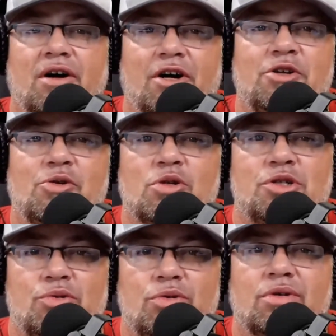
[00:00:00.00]
on your
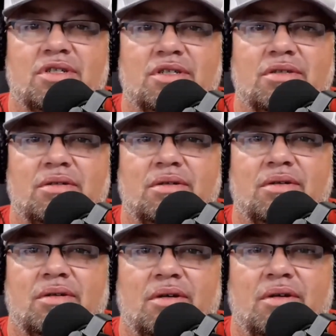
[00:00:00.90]
Sooners.
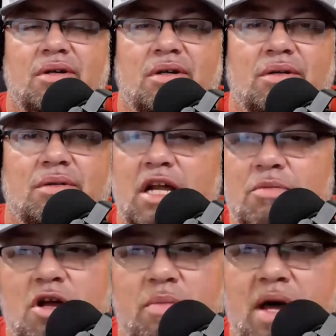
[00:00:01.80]
Let
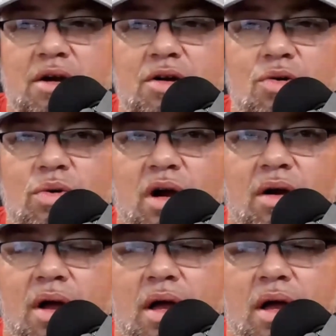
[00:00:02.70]
them come out of nowhere.